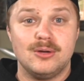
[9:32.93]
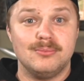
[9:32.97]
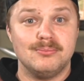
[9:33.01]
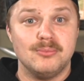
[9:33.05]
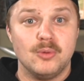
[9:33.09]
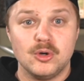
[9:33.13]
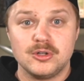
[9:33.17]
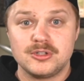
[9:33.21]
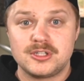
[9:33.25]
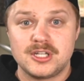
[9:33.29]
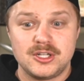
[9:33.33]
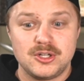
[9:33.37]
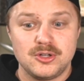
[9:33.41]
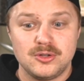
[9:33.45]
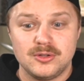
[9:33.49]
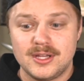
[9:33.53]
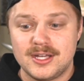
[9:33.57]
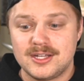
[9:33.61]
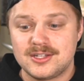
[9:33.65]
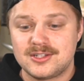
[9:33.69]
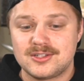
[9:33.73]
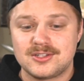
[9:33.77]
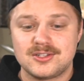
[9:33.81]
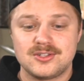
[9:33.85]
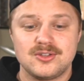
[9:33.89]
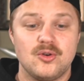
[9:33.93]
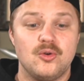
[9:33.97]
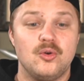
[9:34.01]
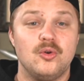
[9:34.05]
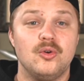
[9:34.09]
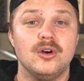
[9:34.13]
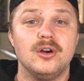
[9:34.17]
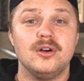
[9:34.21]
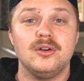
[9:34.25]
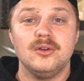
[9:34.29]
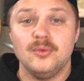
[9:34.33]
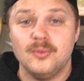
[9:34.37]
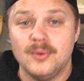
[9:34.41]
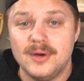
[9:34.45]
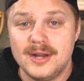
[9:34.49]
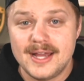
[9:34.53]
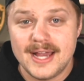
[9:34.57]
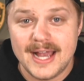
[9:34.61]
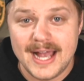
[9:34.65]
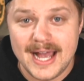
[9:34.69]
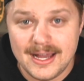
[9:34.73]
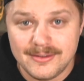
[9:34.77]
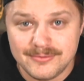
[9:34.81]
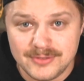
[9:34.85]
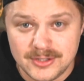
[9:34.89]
more to-do lists or what have